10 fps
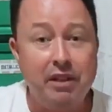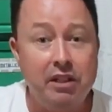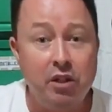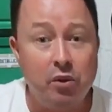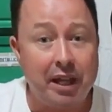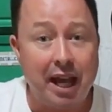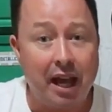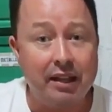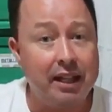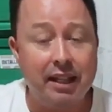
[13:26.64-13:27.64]
I'm giving you
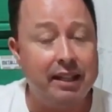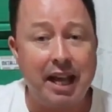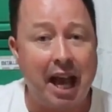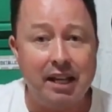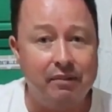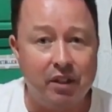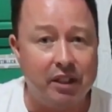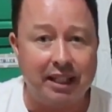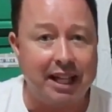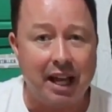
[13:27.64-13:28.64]
the end
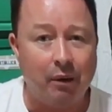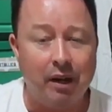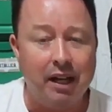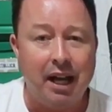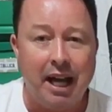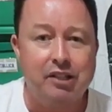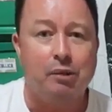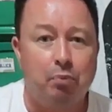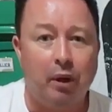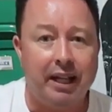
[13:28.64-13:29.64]
verdict now.
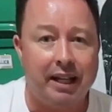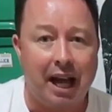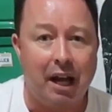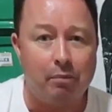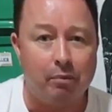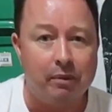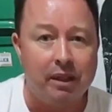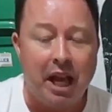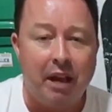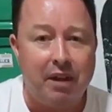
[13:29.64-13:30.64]
It's a brilliant
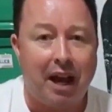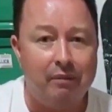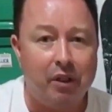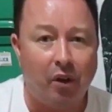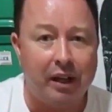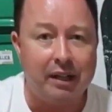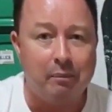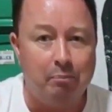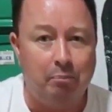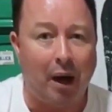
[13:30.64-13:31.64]
album. If you haven't got
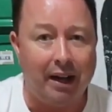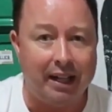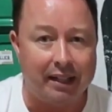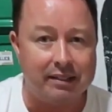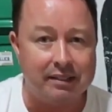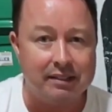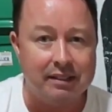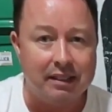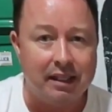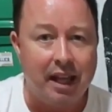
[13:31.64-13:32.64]
it, buy it.
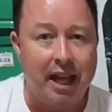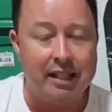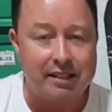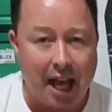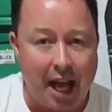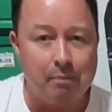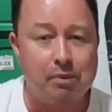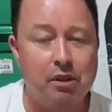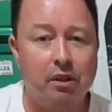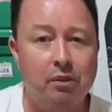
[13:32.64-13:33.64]
It's
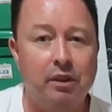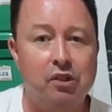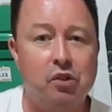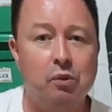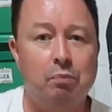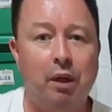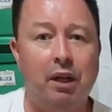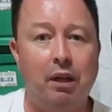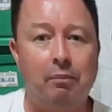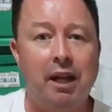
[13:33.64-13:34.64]
absolutely
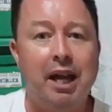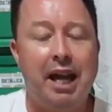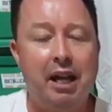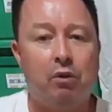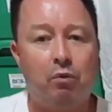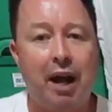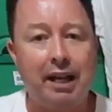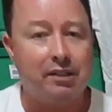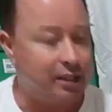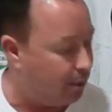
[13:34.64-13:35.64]
superb. It
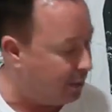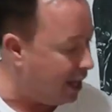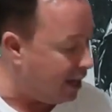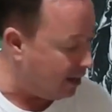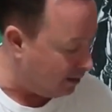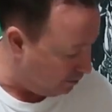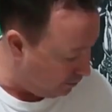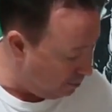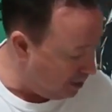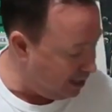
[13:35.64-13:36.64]
ranks up
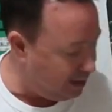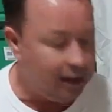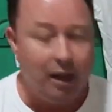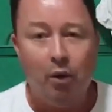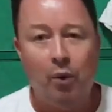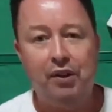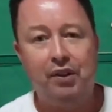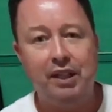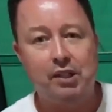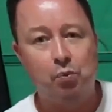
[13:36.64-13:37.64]
there for me
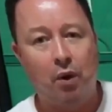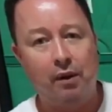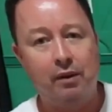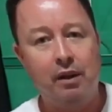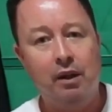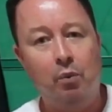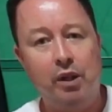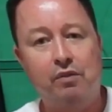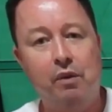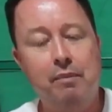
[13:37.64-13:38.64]
with this one,
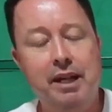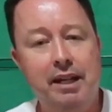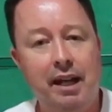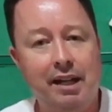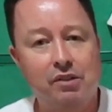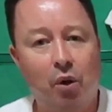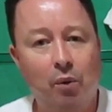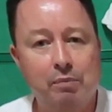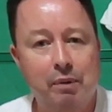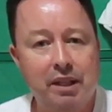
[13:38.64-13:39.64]
which for me has
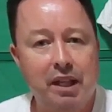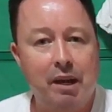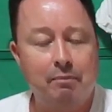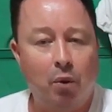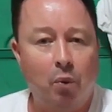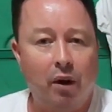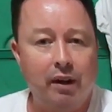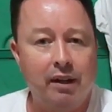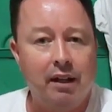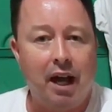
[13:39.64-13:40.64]
always been the number
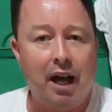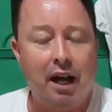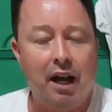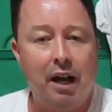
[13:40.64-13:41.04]
one